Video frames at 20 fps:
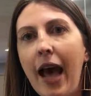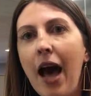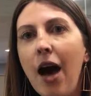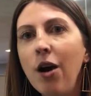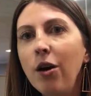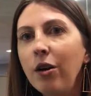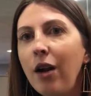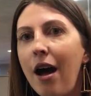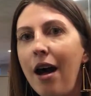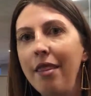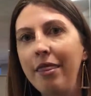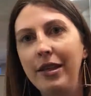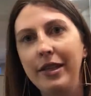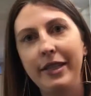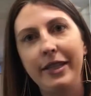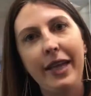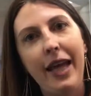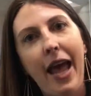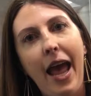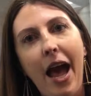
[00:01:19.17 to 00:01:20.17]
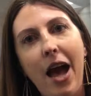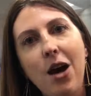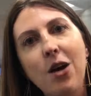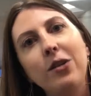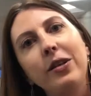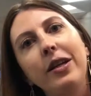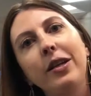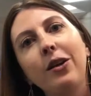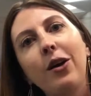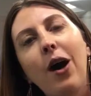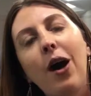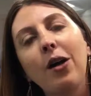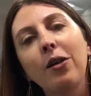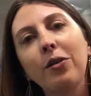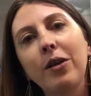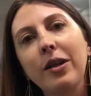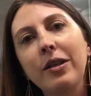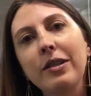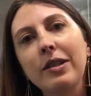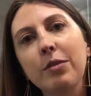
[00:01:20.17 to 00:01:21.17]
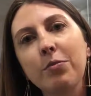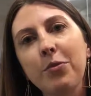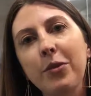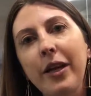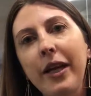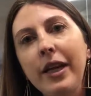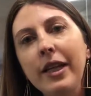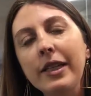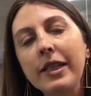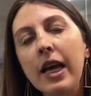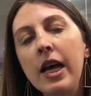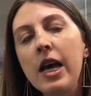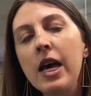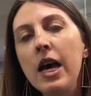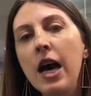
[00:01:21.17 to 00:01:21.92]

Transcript: out on the town in Colorado Springs